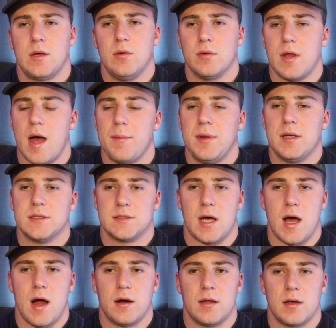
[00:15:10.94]
You will not be
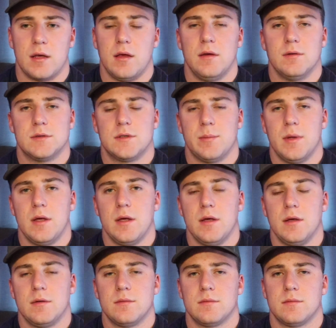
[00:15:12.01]
desired like you used to be.